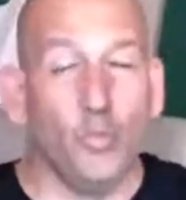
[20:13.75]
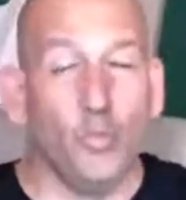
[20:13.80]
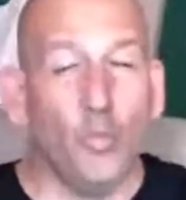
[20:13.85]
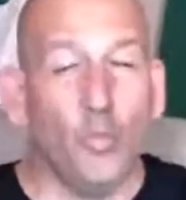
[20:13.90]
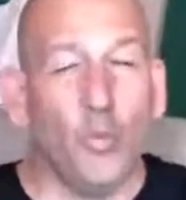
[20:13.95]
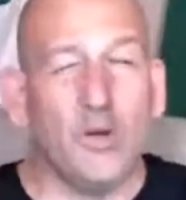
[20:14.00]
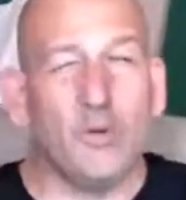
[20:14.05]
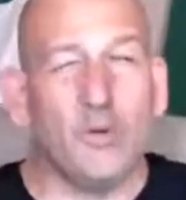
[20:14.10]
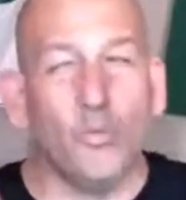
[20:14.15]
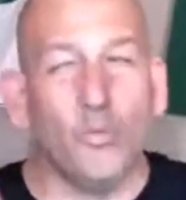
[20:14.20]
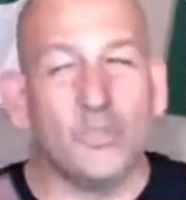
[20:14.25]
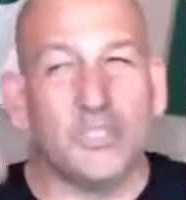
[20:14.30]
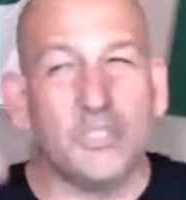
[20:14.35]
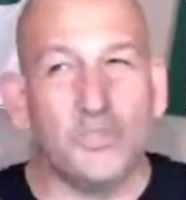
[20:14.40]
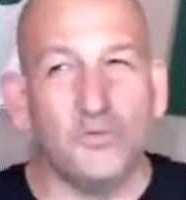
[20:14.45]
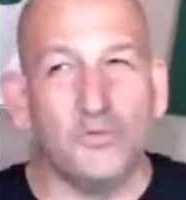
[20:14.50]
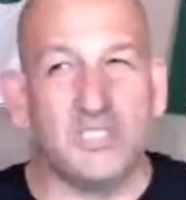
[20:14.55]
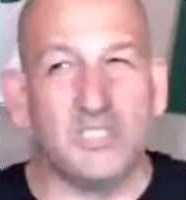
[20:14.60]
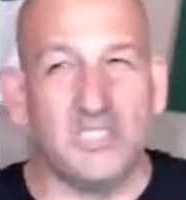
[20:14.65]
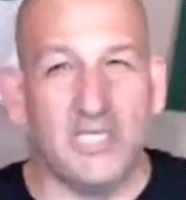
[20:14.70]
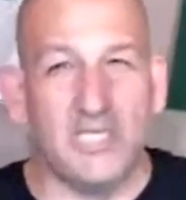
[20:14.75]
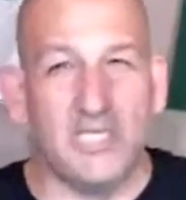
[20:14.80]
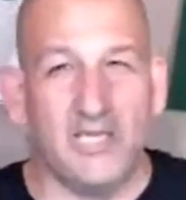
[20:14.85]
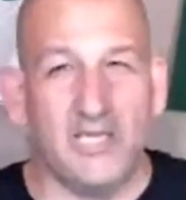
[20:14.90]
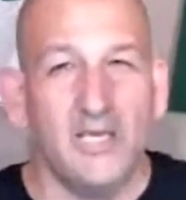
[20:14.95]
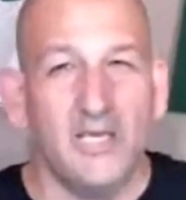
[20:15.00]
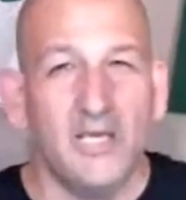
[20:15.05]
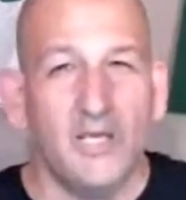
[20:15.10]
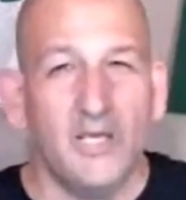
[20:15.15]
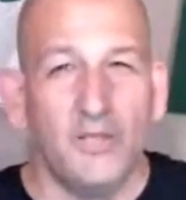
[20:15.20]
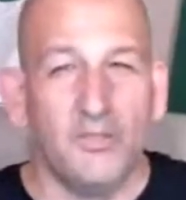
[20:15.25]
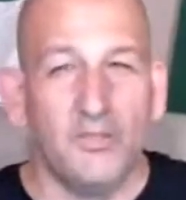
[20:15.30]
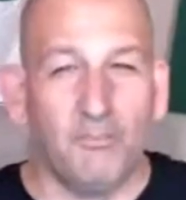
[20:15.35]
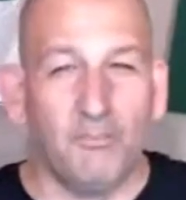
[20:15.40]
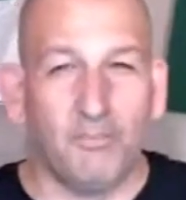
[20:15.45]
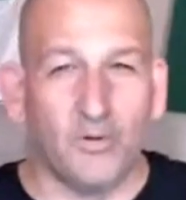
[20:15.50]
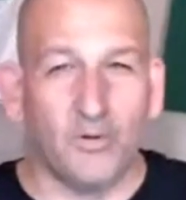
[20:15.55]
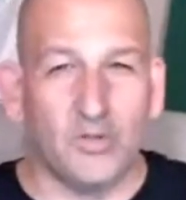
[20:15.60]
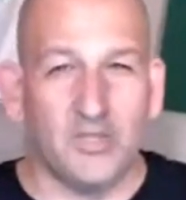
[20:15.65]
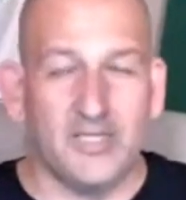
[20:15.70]
What do you see the
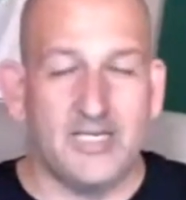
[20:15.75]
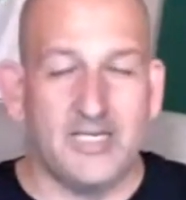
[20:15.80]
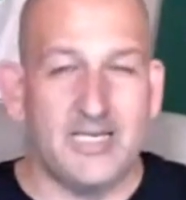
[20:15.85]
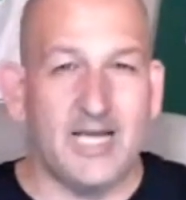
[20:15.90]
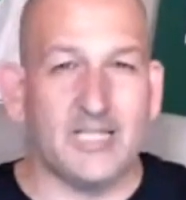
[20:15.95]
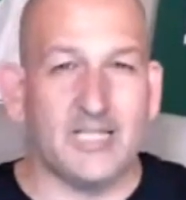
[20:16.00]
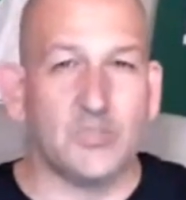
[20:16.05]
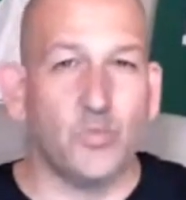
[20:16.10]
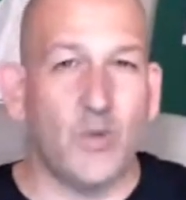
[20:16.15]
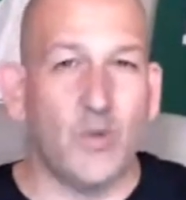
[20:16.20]
Brooklyn Nets?